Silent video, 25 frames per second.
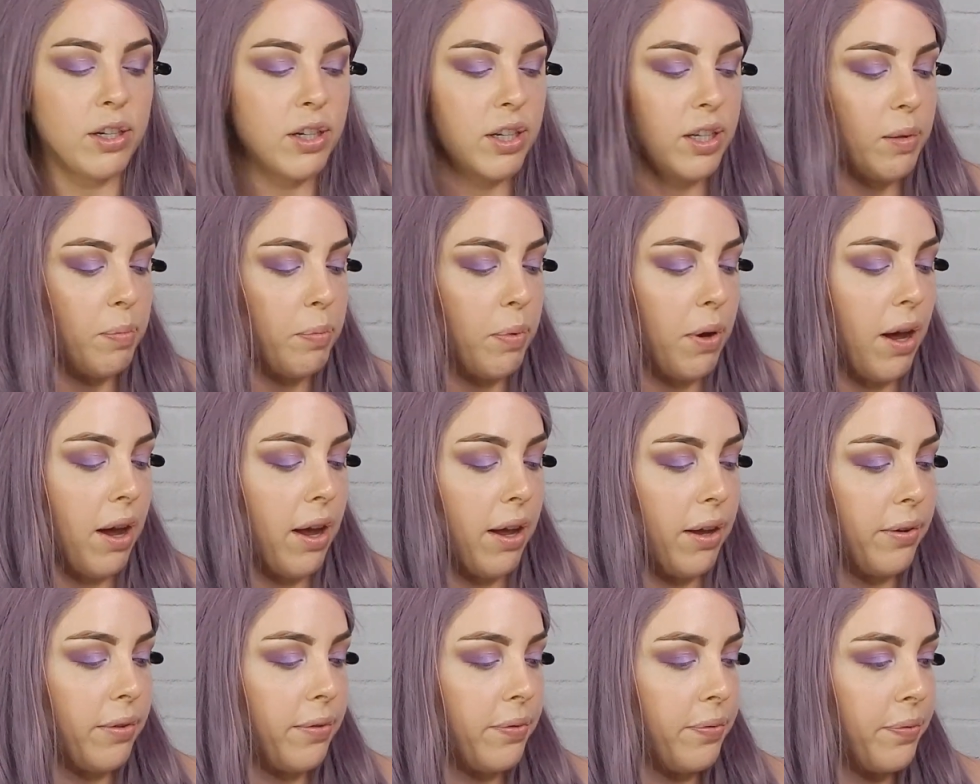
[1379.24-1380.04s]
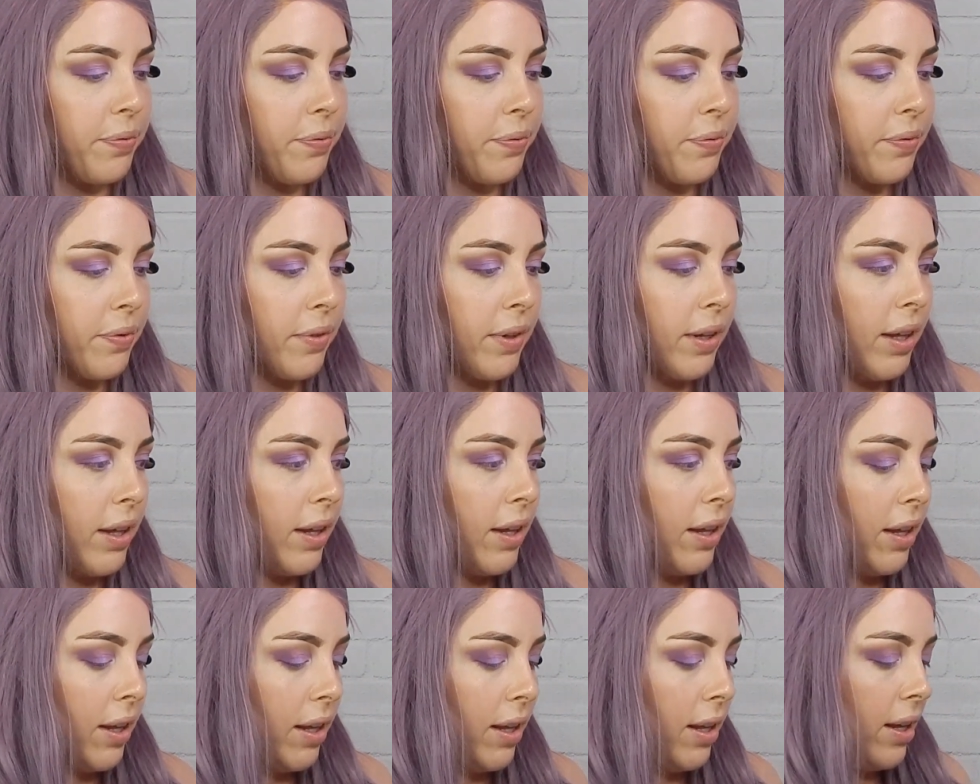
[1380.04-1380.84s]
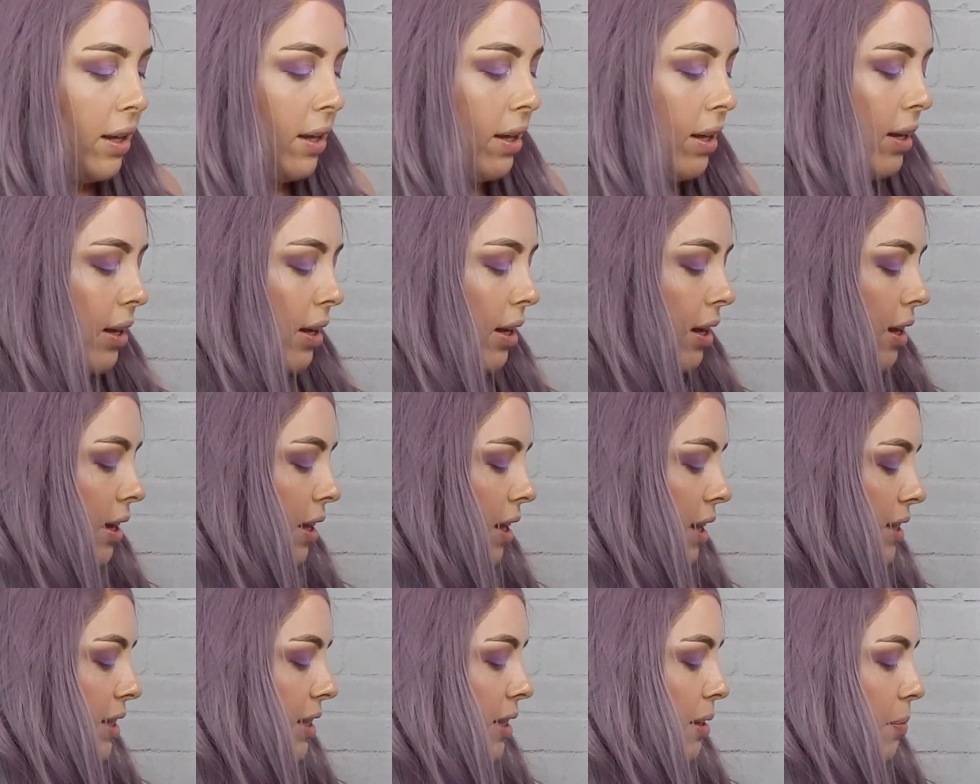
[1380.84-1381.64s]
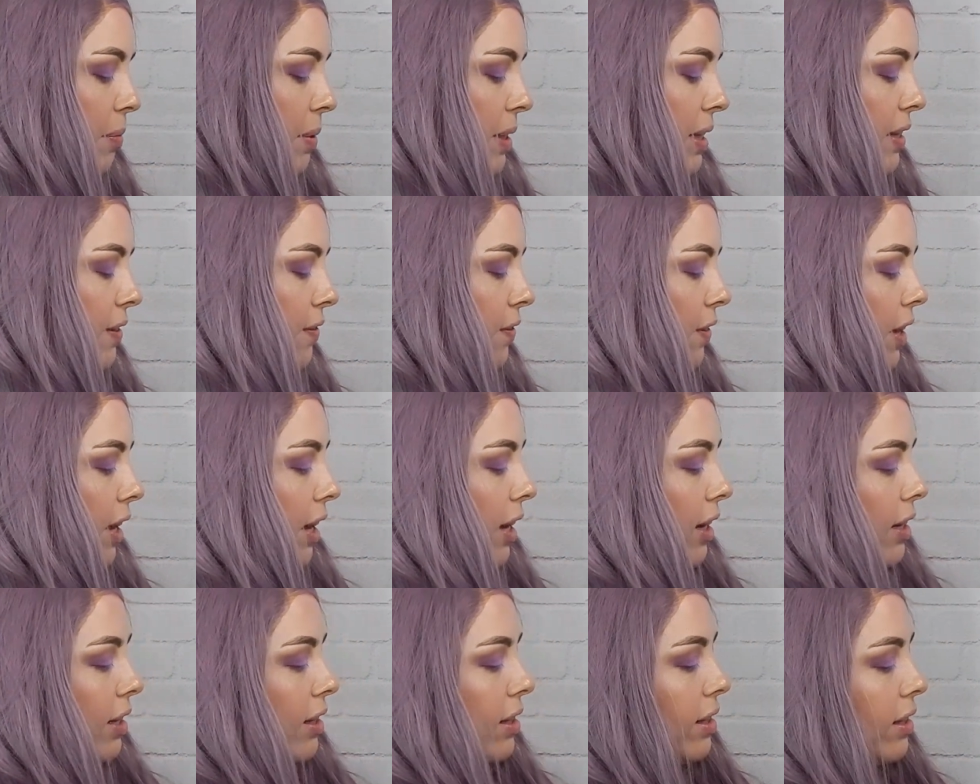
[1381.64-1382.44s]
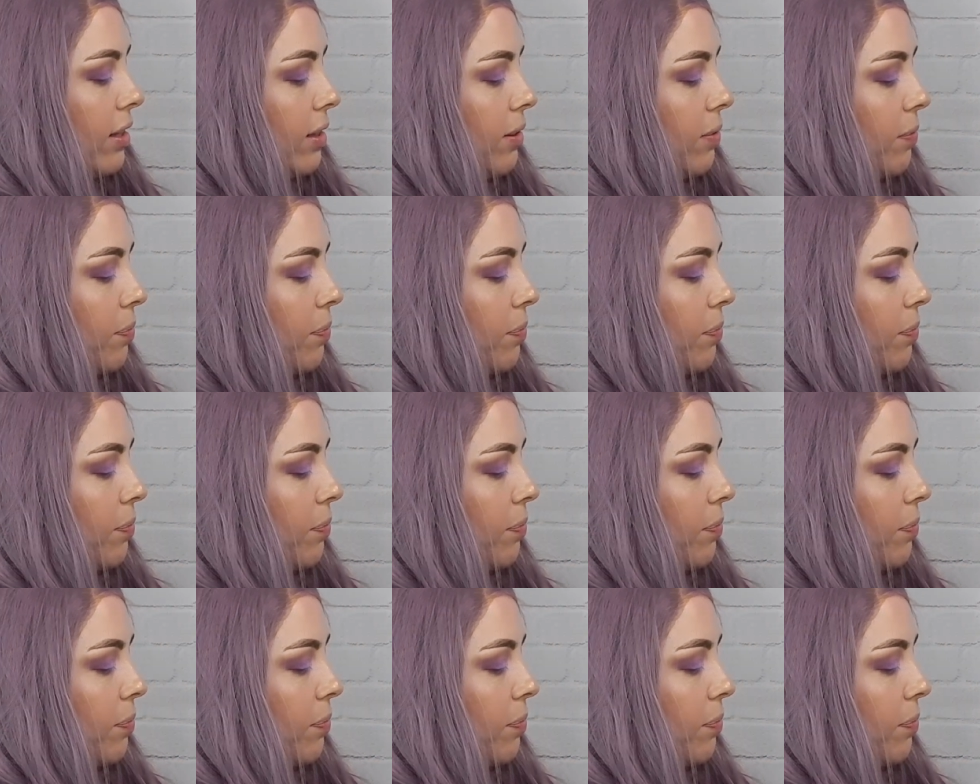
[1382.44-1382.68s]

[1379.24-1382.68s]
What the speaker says: just bought. Klutzy Miss Flex.